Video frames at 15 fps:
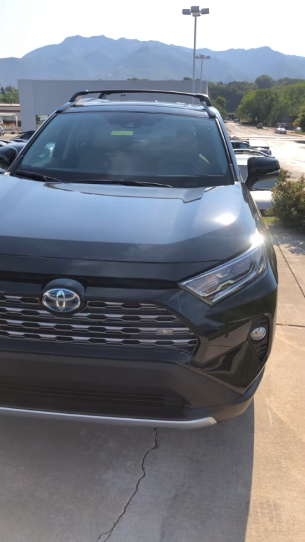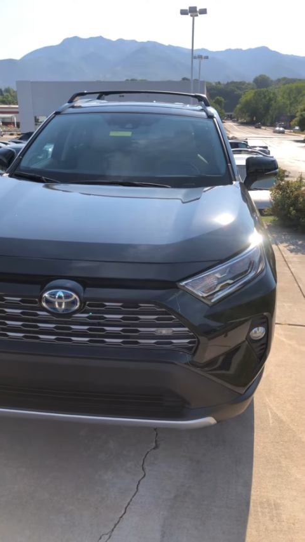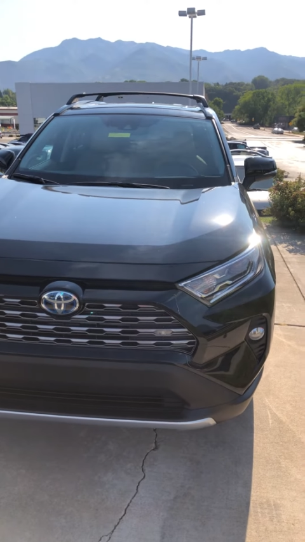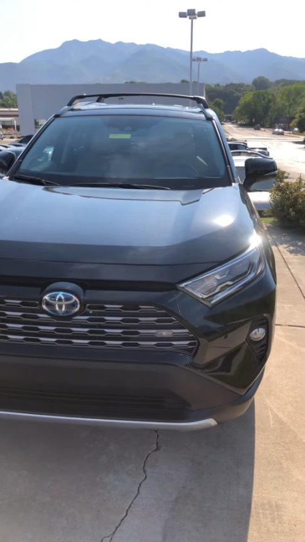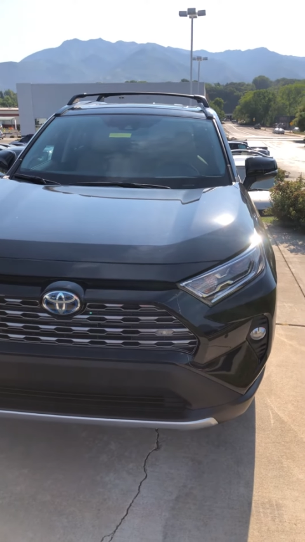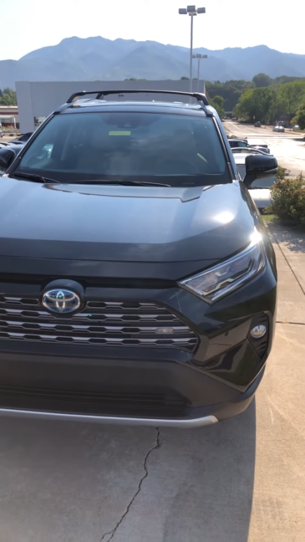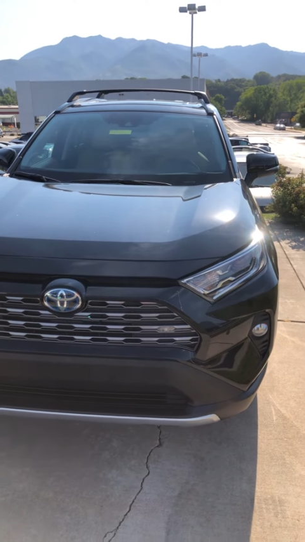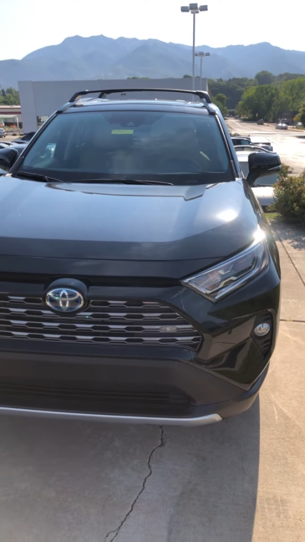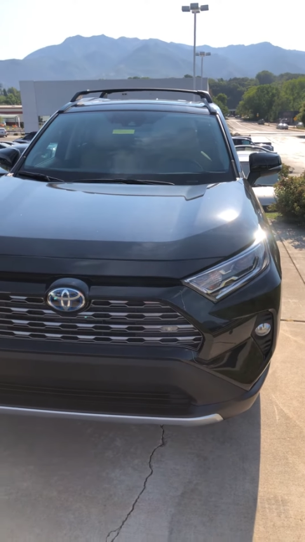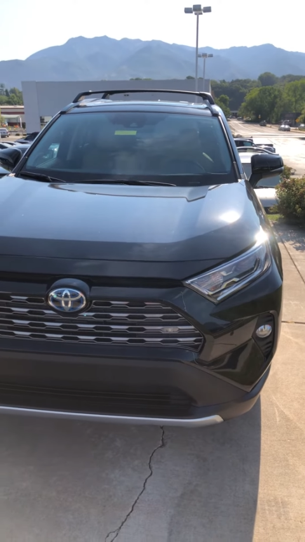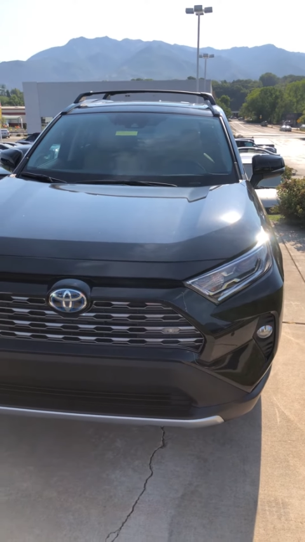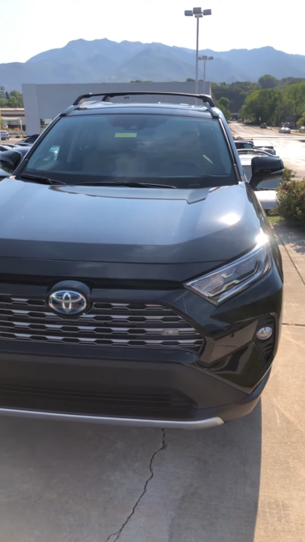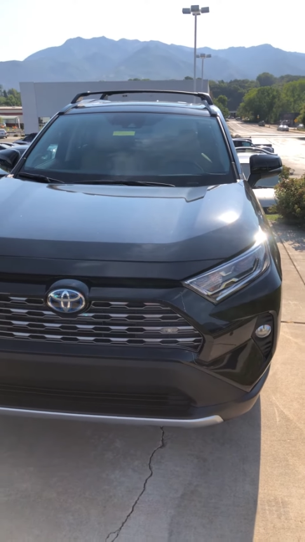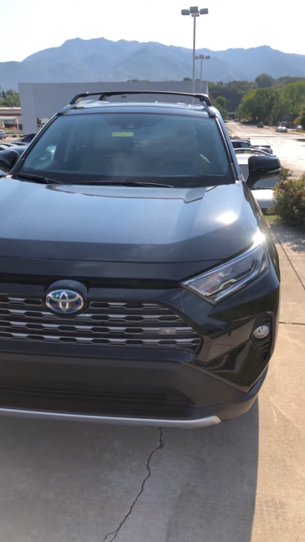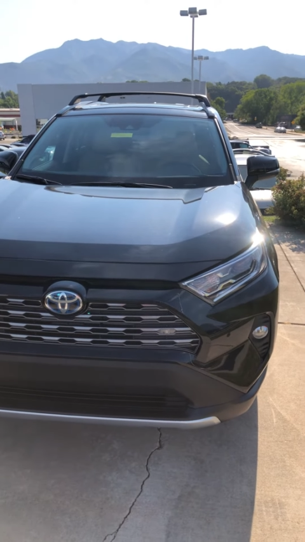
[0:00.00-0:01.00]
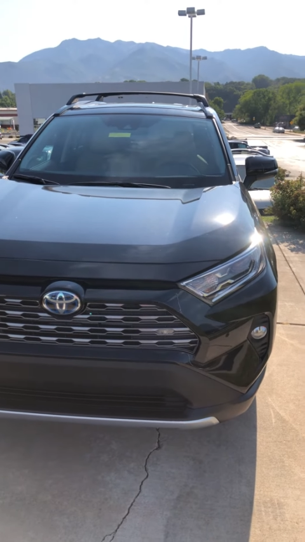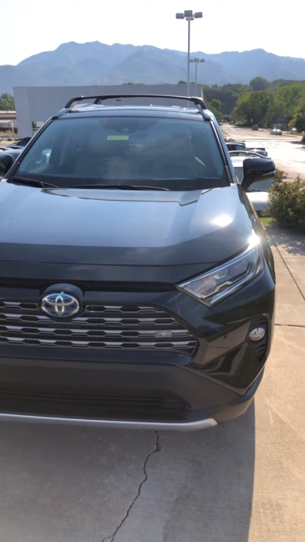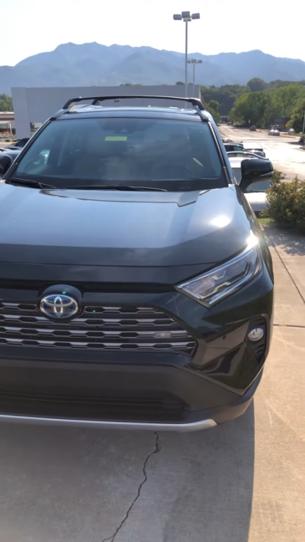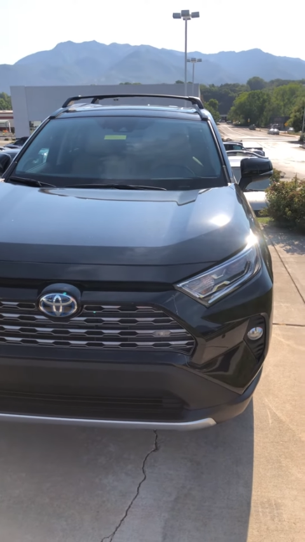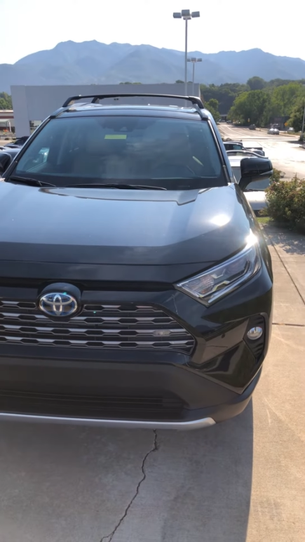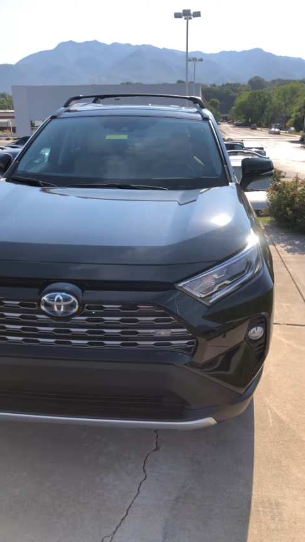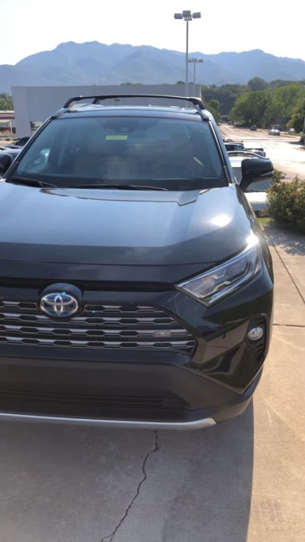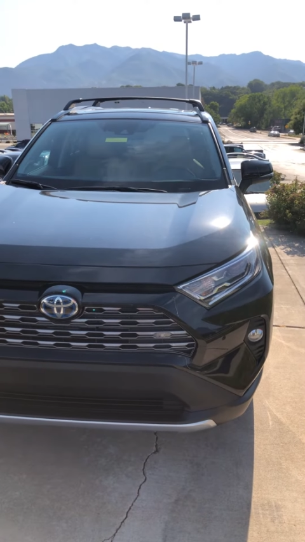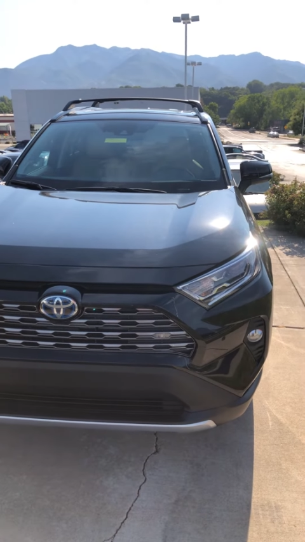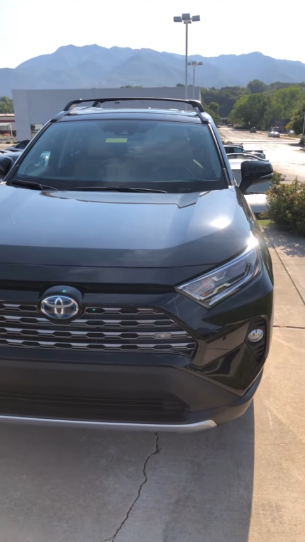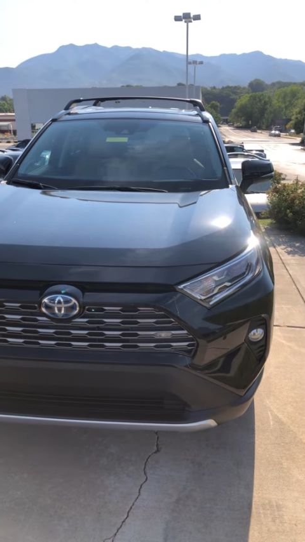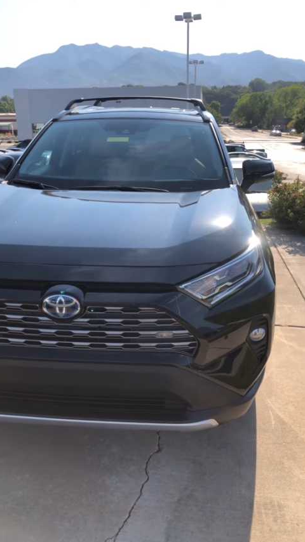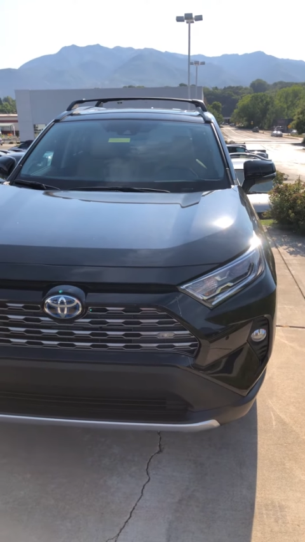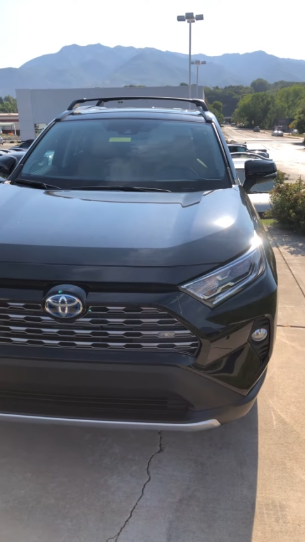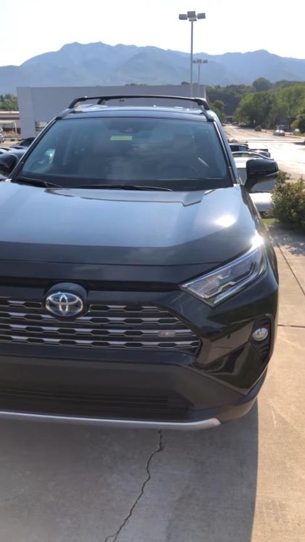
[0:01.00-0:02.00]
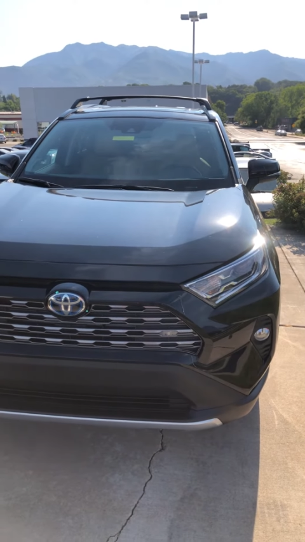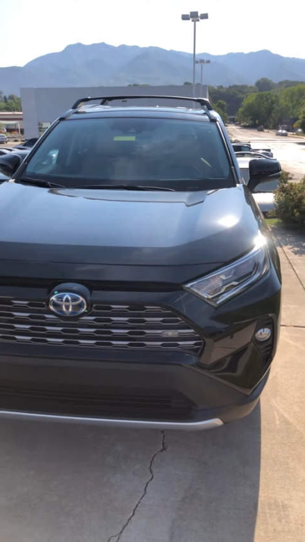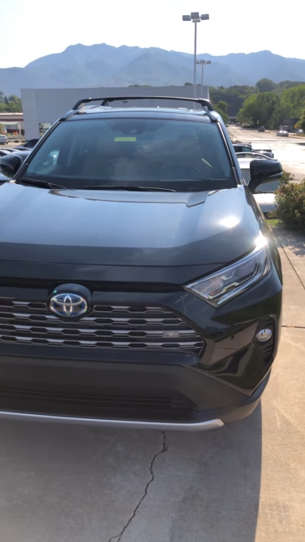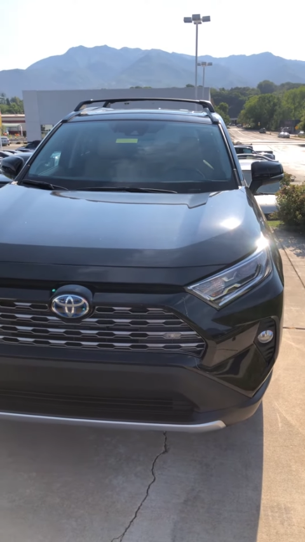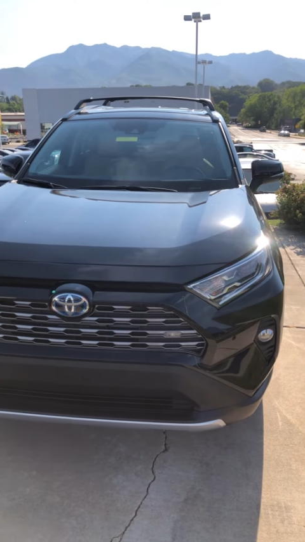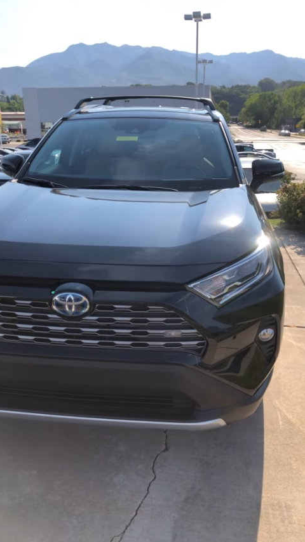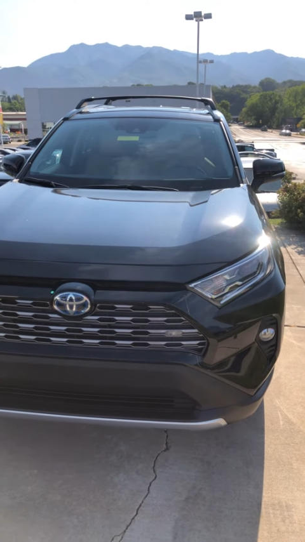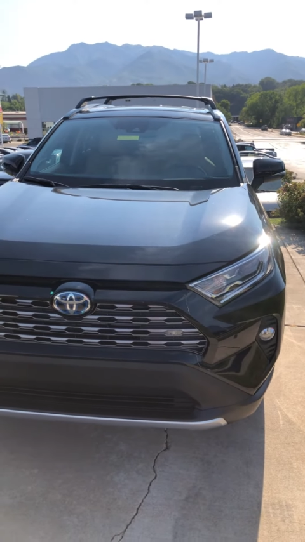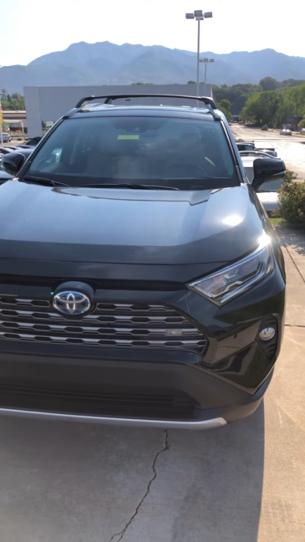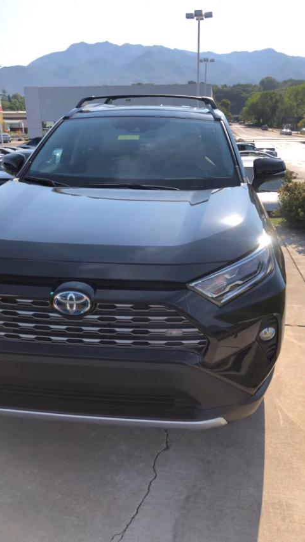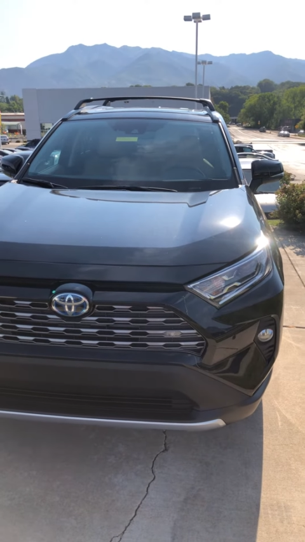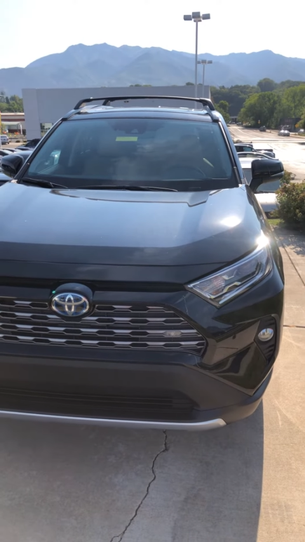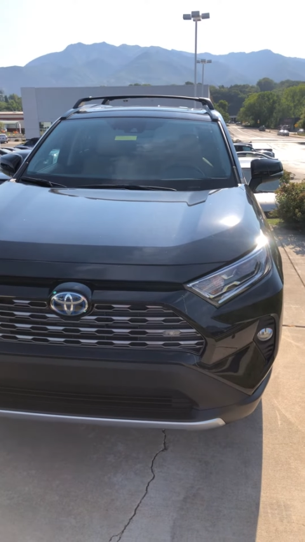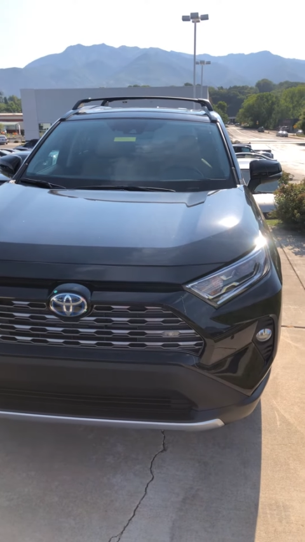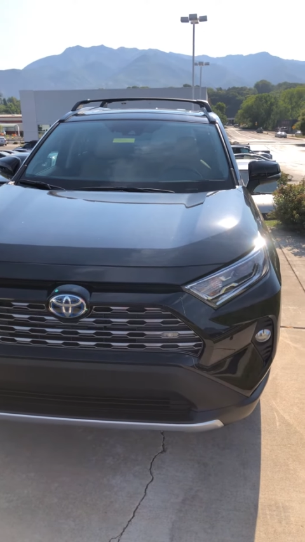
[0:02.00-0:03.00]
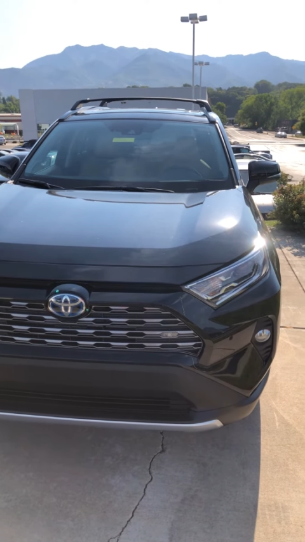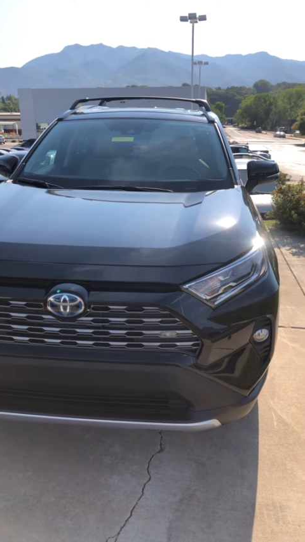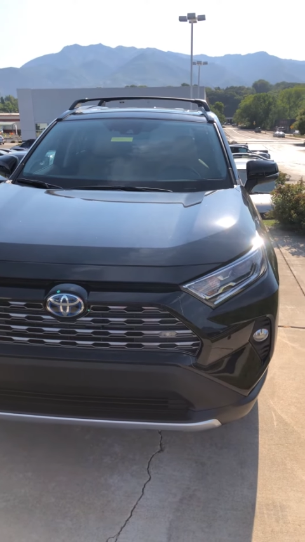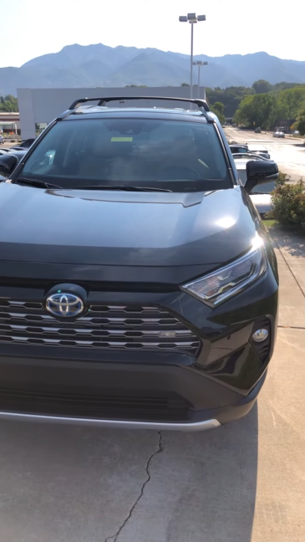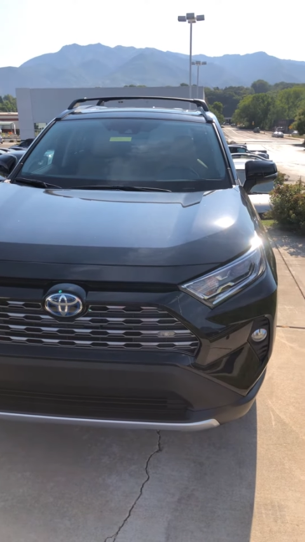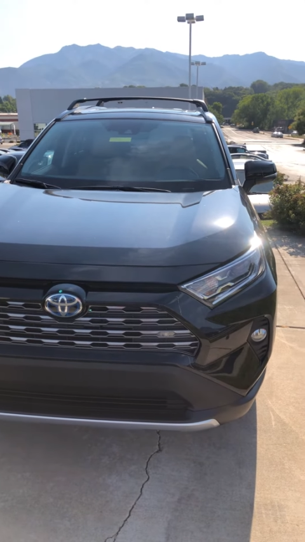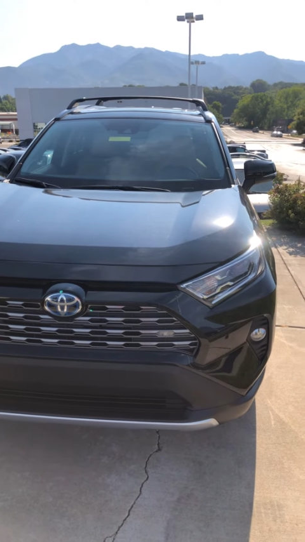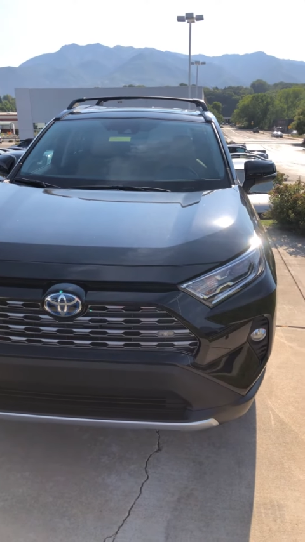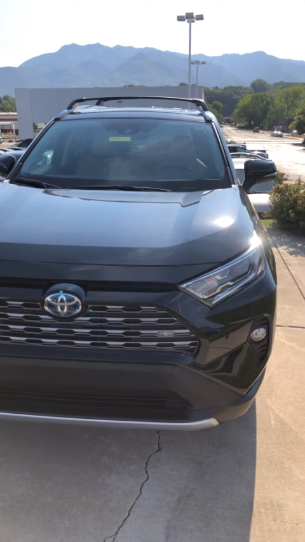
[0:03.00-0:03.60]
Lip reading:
(no speaker visible)